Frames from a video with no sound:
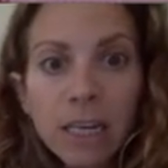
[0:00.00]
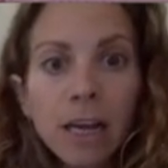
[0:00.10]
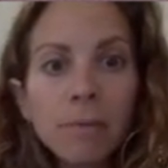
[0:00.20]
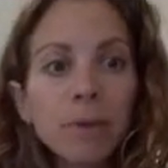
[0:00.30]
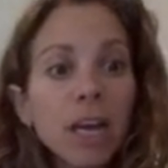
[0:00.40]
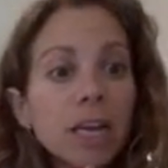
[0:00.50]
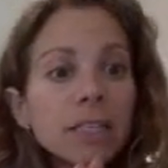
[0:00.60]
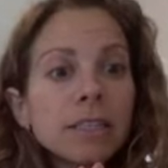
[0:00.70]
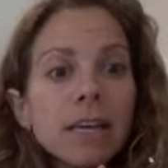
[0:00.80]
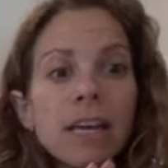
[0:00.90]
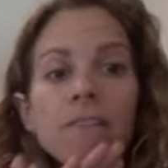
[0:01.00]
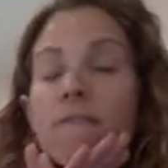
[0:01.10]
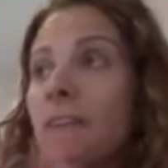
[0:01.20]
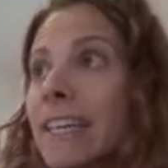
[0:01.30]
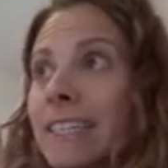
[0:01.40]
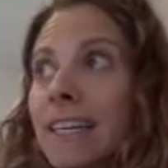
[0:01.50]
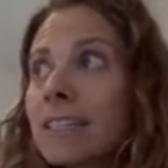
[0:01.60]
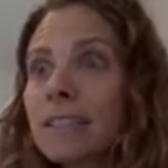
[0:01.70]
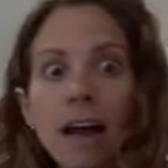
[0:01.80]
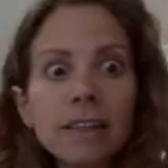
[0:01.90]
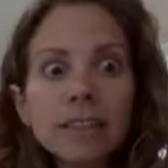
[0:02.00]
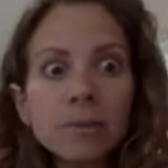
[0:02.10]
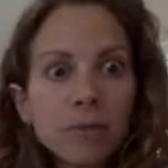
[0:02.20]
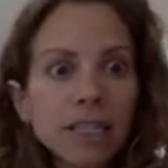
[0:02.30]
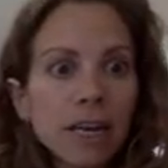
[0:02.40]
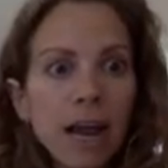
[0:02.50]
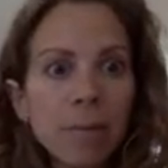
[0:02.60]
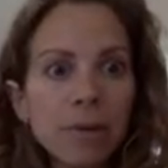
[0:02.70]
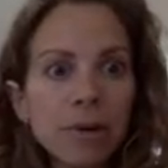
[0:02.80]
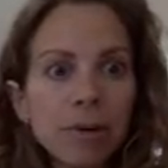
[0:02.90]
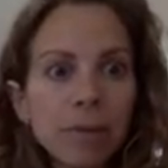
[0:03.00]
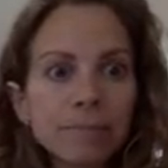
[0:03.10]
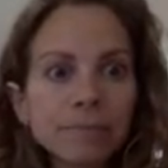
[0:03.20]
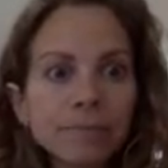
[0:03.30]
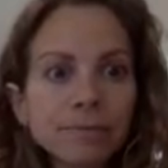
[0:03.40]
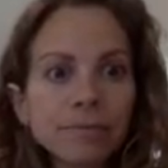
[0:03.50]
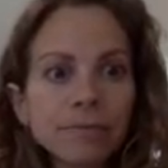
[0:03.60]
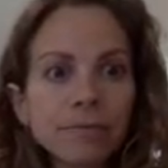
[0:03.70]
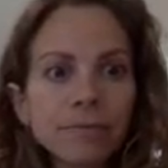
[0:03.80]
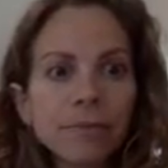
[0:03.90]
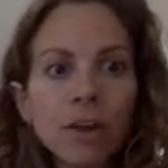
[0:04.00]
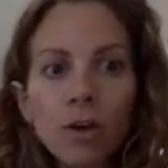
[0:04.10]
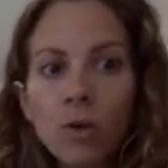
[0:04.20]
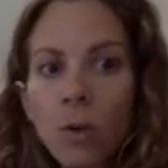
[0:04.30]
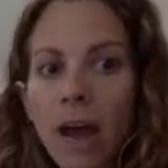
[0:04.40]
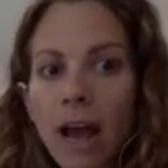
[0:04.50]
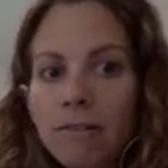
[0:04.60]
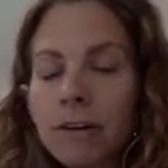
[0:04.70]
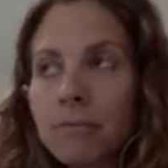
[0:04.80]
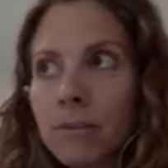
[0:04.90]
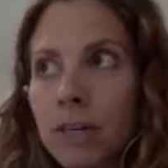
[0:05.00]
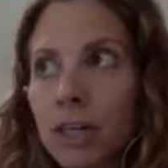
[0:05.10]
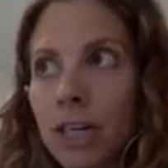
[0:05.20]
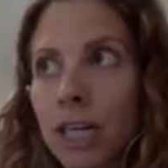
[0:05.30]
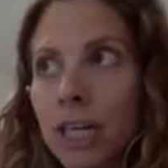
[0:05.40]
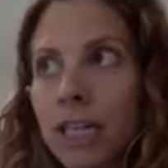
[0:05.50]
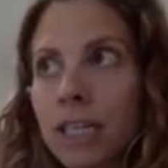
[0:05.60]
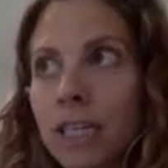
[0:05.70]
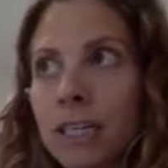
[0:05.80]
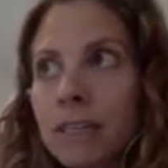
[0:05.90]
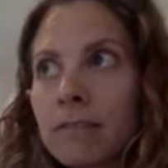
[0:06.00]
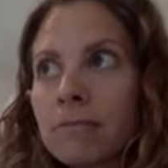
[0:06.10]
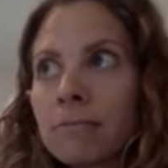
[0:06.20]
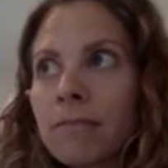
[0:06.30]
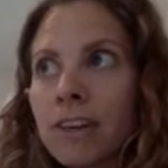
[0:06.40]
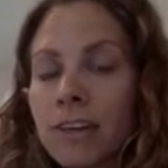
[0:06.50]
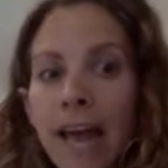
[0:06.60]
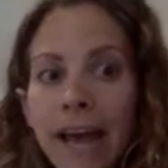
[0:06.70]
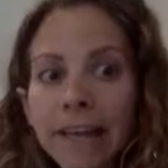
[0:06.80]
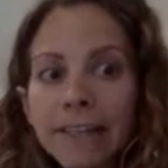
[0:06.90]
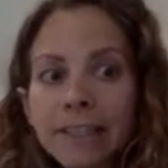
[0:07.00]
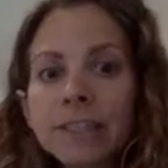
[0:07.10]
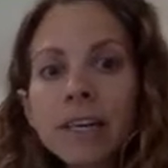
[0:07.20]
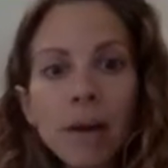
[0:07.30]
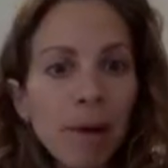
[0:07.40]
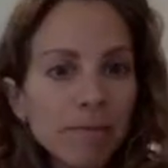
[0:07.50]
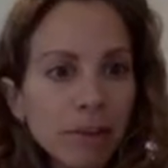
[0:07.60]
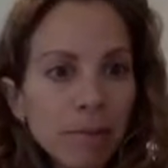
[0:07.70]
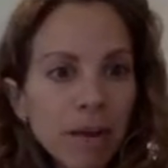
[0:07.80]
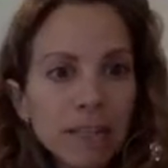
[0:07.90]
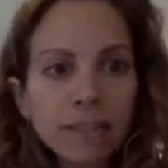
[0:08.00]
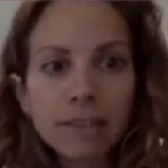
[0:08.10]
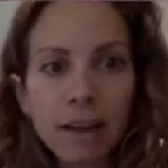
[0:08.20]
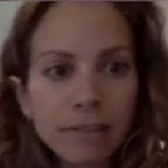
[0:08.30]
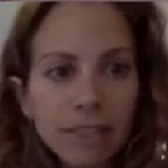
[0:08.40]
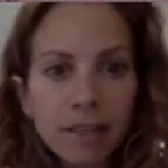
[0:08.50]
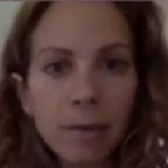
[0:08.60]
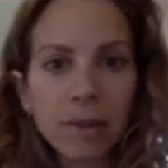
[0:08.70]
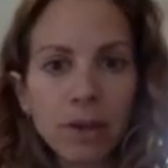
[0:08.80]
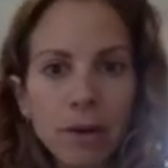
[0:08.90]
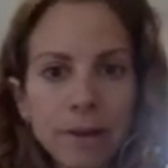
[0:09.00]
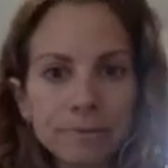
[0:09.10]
Because if they stay in Scotland, what's going to happen to them? Whoever murdered their dad is going to come after them next because obviously they want the crown.